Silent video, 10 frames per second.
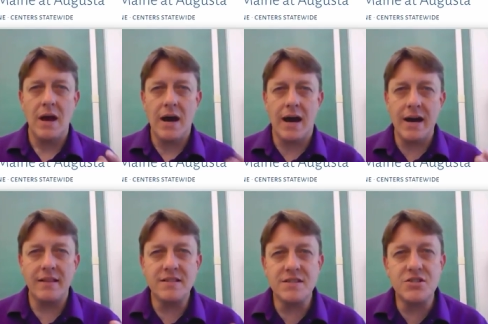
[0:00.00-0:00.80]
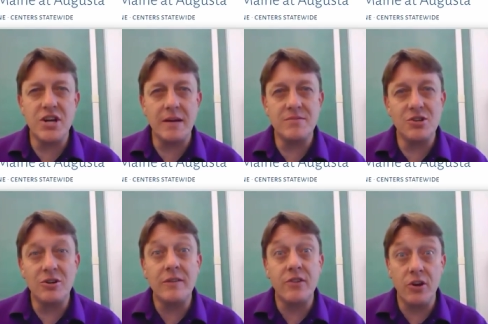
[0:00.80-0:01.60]
Hi, this is James
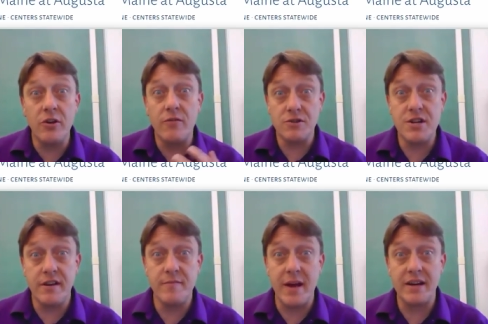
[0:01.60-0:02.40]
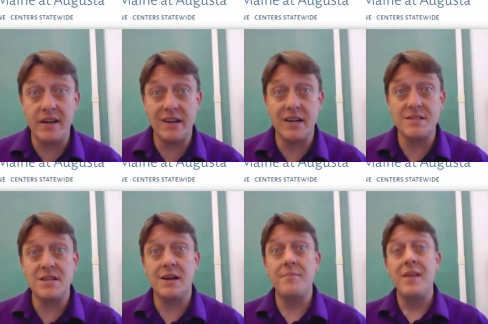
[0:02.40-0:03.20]
Cook of the University of Maine at
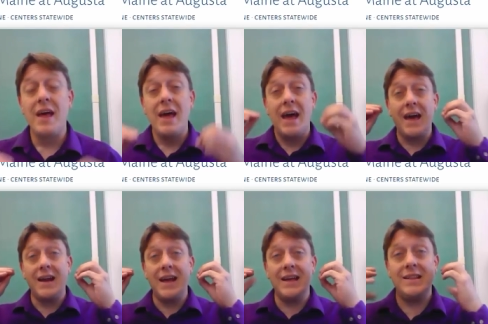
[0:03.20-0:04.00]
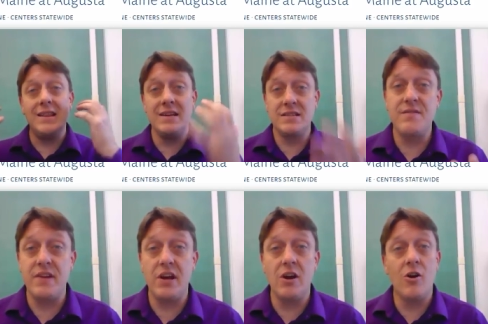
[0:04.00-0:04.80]
Augusta, and in this
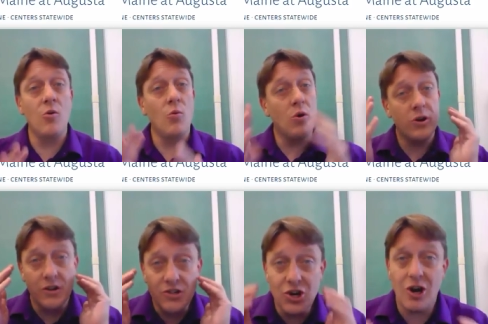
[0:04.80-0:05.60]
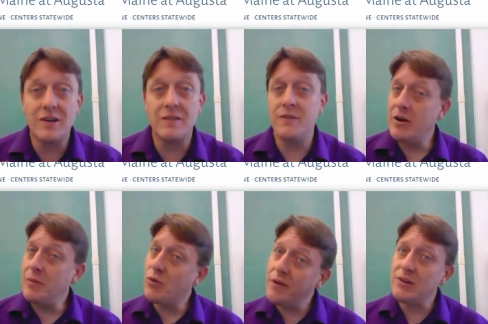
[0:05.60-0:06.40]
video we're going to talk very
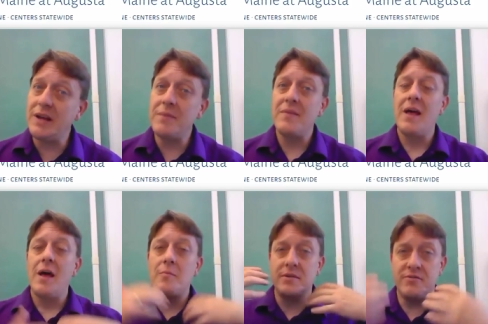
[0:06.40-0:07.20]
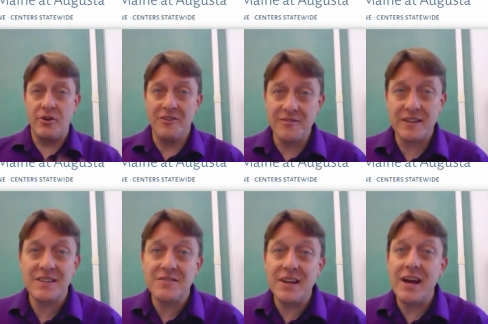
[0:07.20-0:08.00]
briefly but very
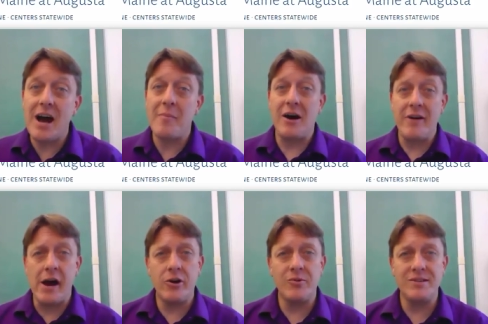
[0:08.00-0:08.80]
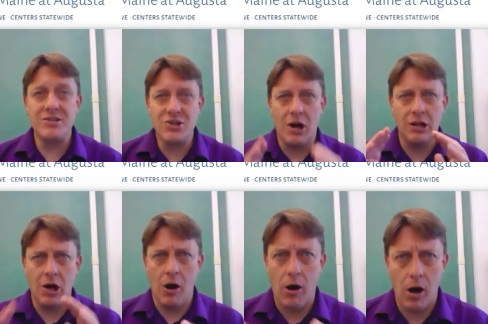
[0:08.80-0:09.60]
effectively about how to
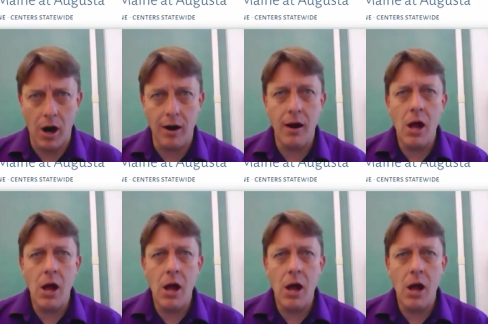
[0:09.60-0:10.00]
install R,